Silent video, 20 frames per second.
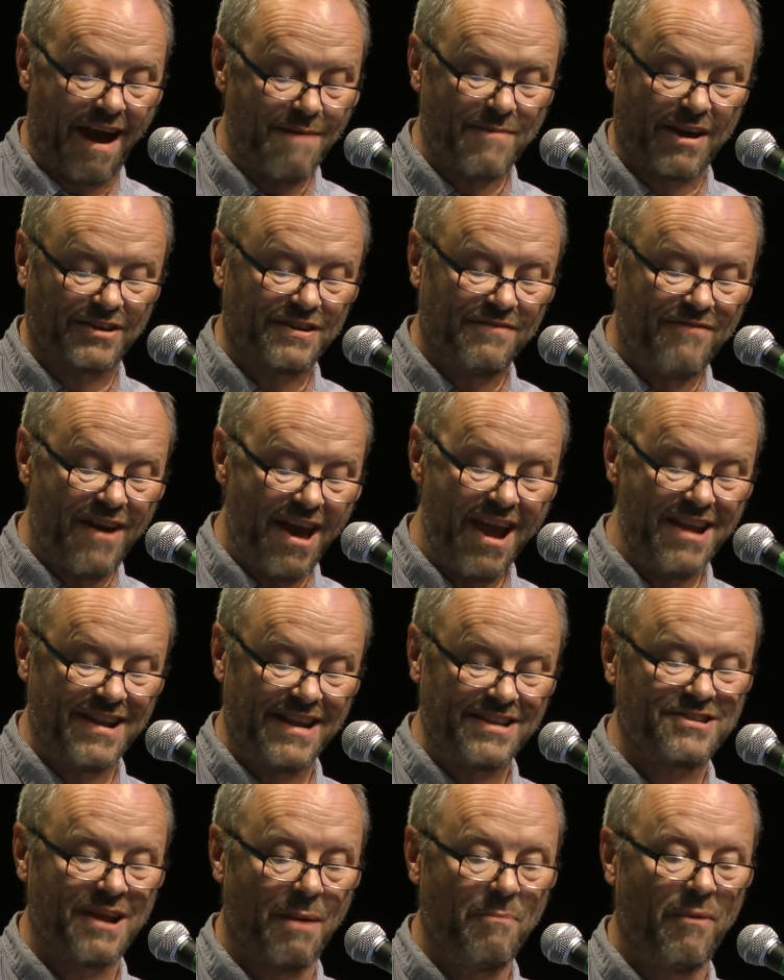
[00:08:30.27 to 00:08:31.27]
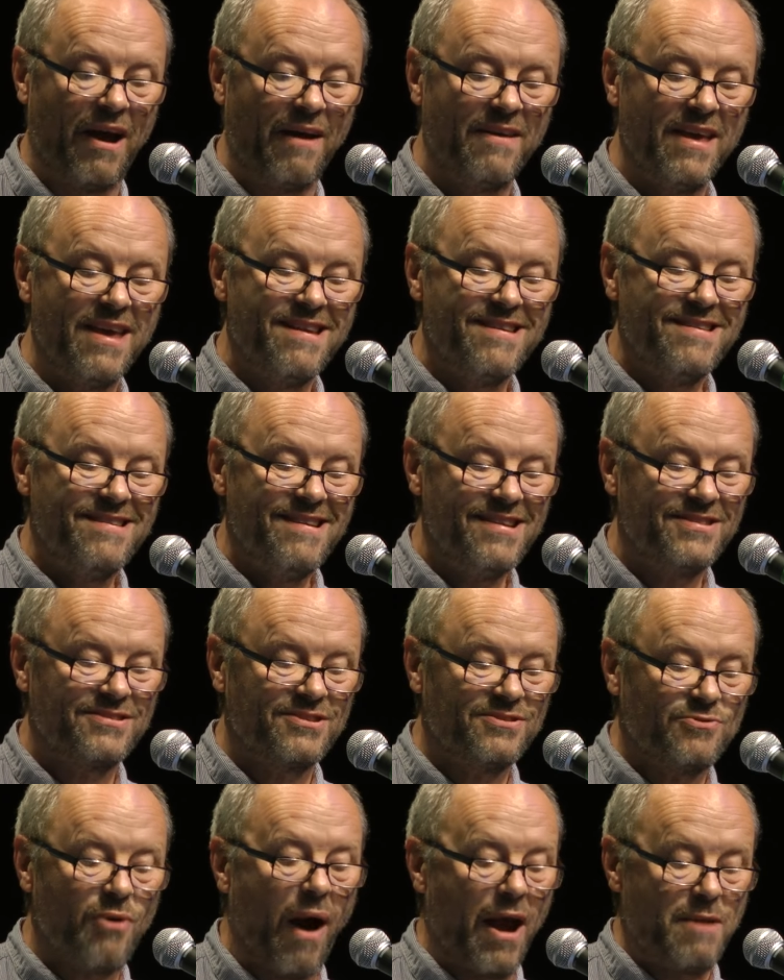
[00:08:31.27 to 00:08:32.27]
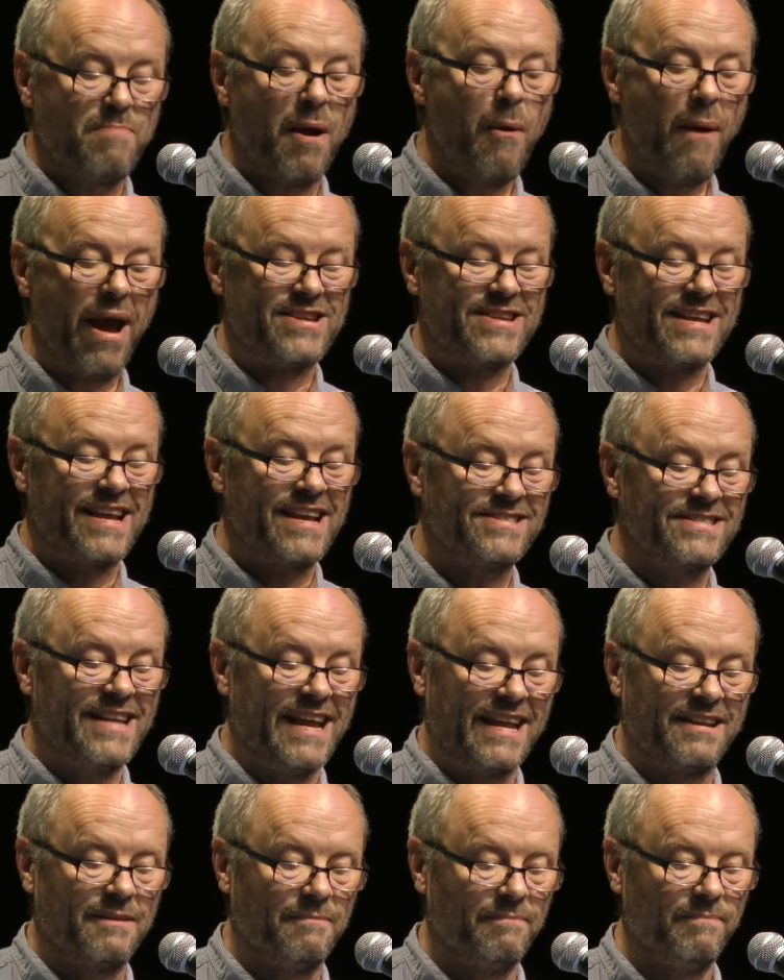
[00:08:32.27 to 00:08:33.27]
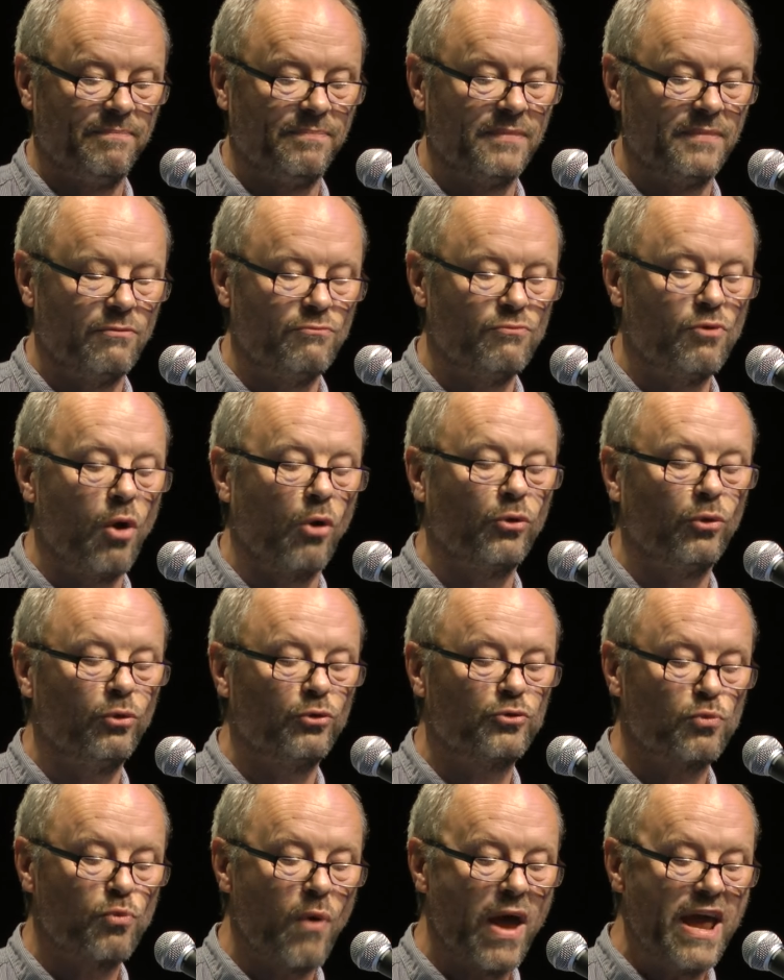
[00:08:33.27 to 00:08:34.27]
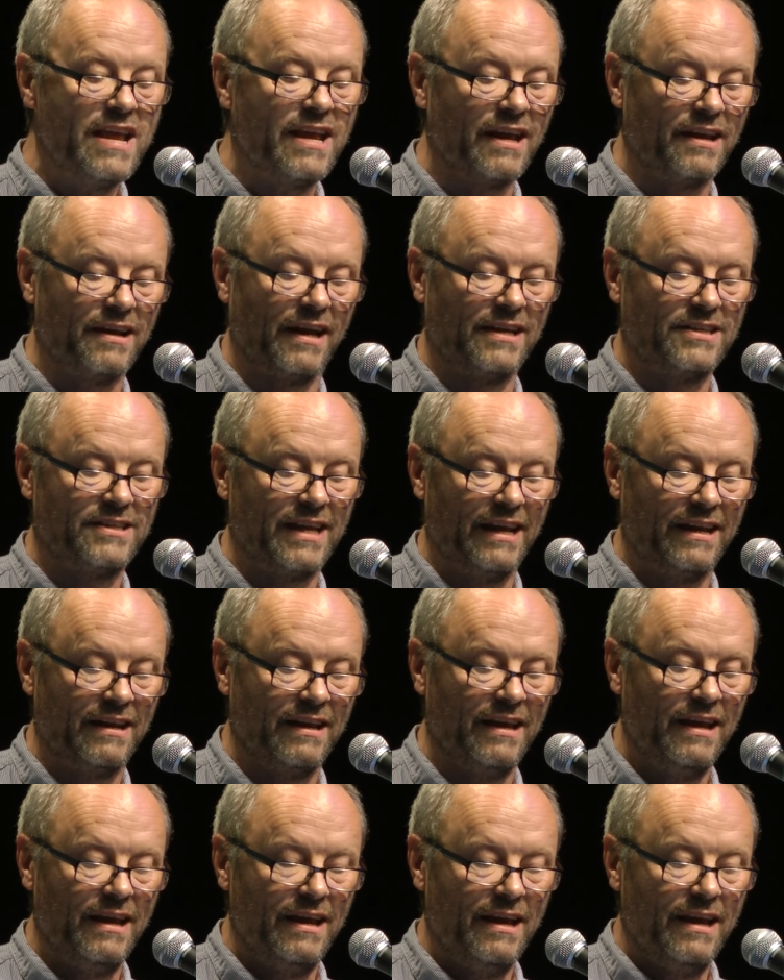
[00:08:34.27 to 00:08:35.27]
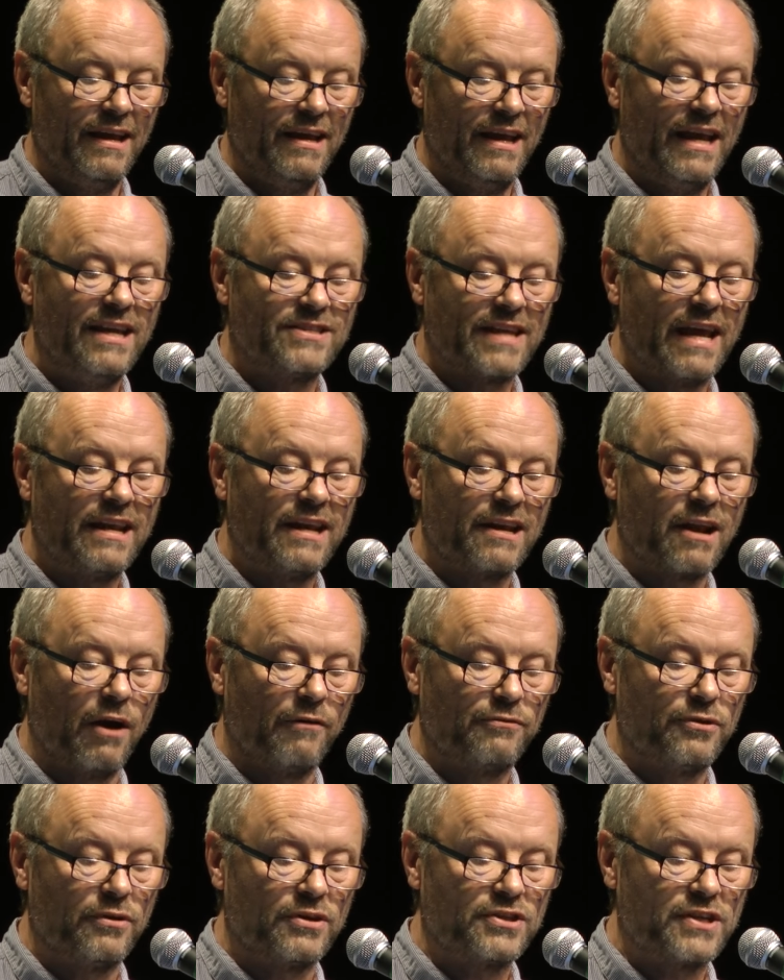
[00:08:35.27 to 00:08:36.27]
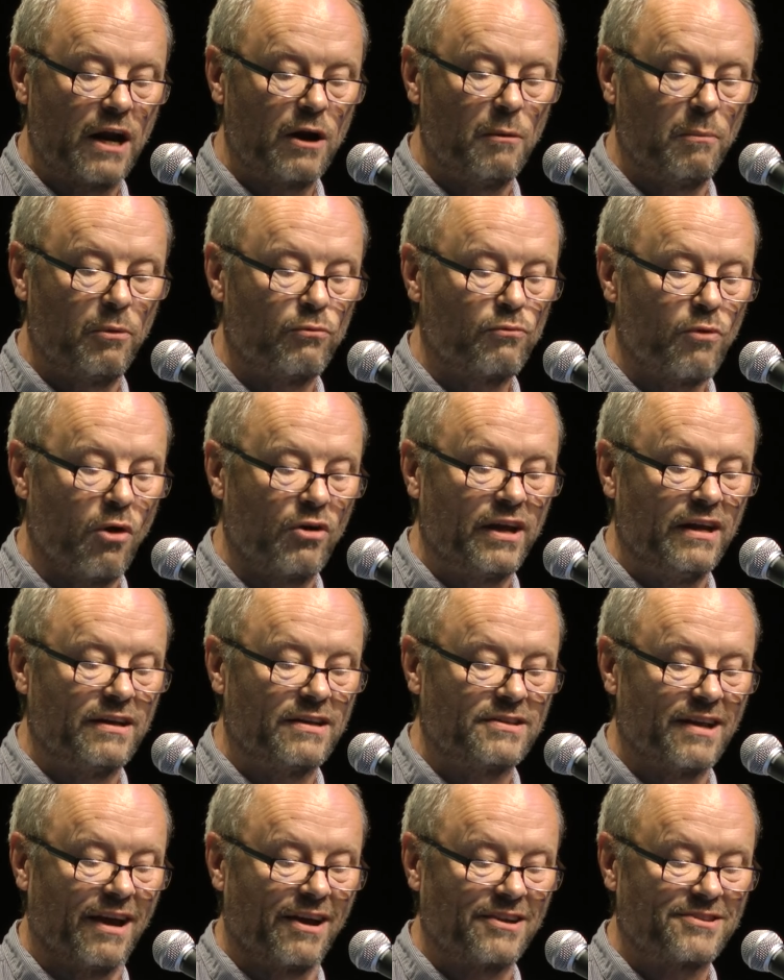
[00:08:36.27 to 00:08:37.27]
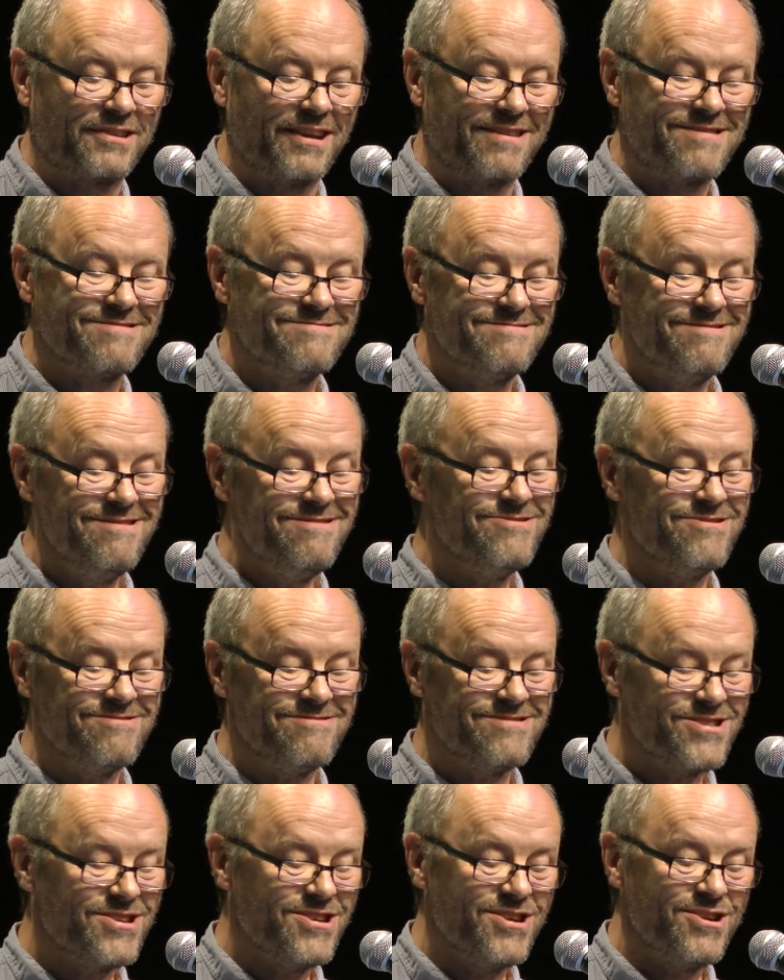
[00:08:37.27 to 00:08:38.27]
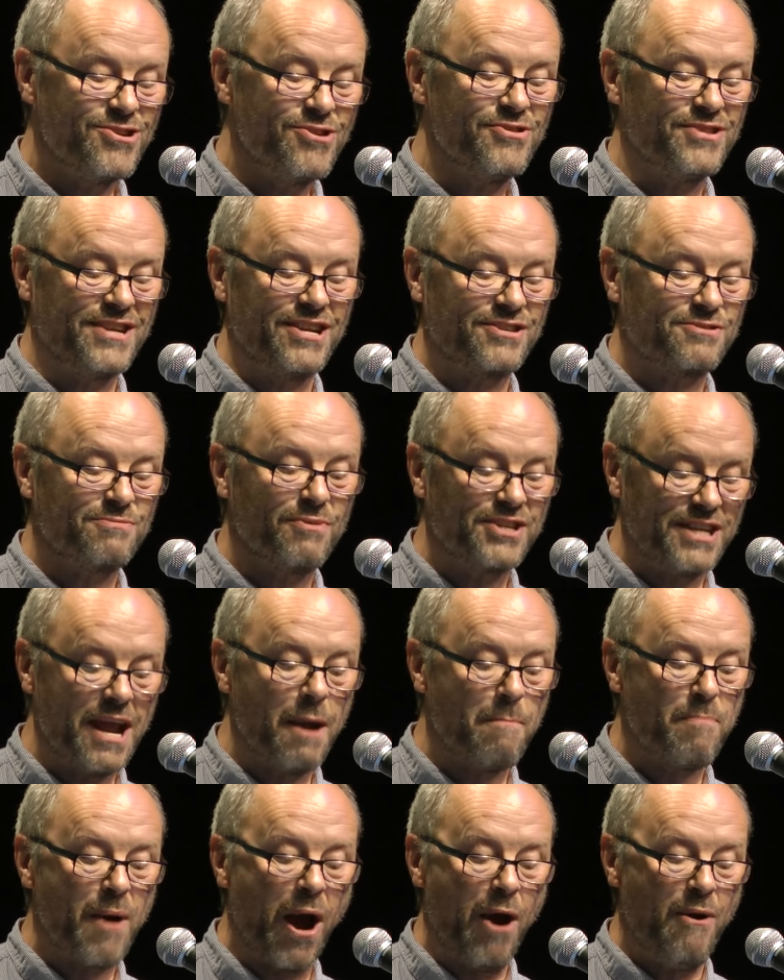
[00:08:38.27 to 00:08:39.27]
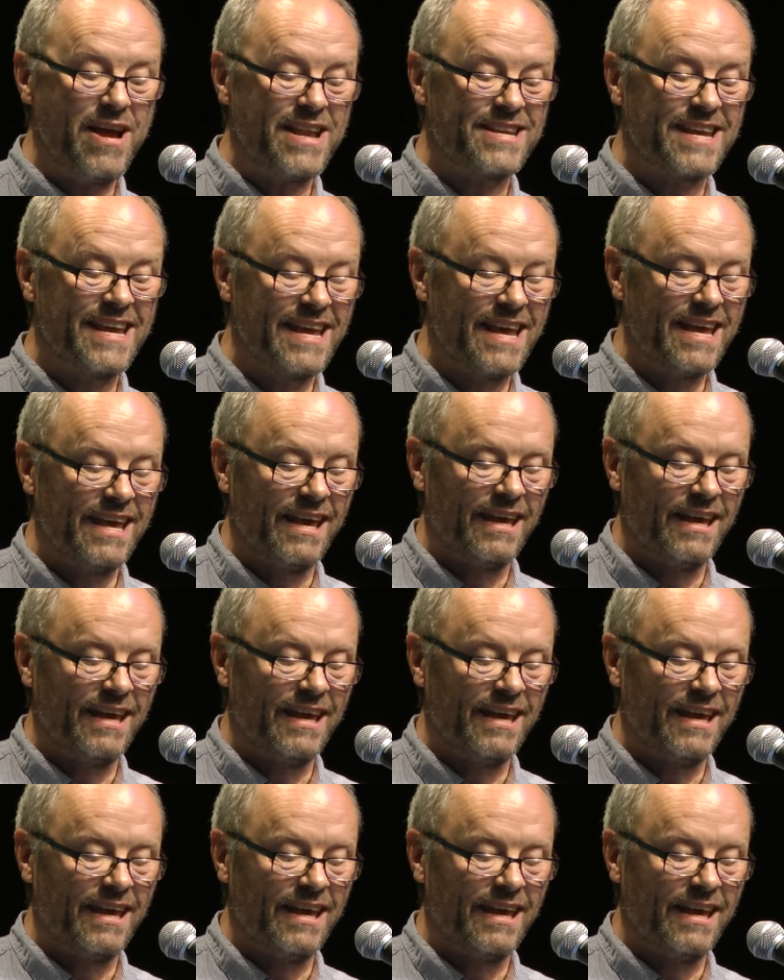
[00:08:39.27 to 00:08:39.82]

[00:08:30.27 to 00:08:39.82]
I must have heard it somewhere. It's quite poetic, isn't it?" "Ronald Reagan," I said. "He said it after a terrible rocket disaster." "Oh, goodness, was he a poet?"